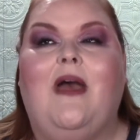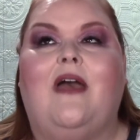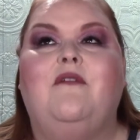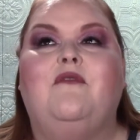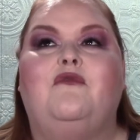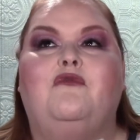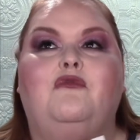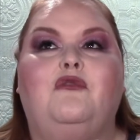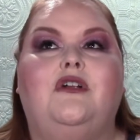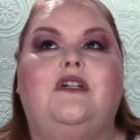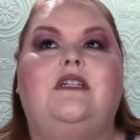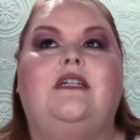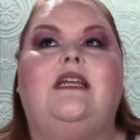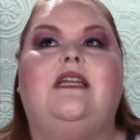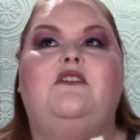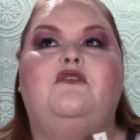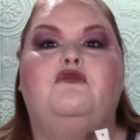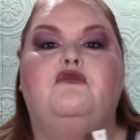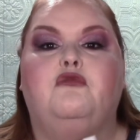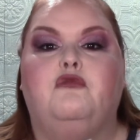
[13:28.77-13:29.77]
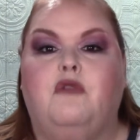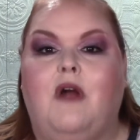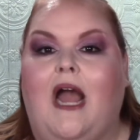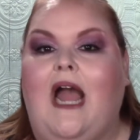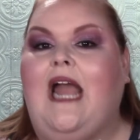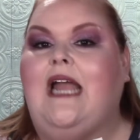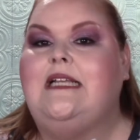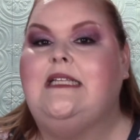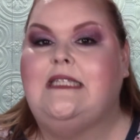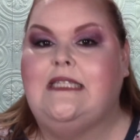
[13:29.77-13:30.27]
I have really
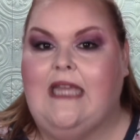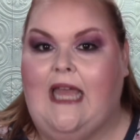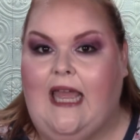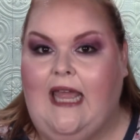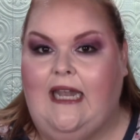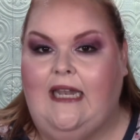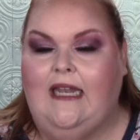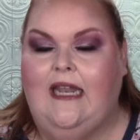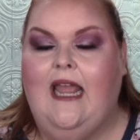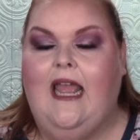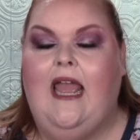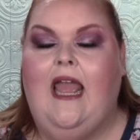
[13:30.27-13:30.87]
dry skin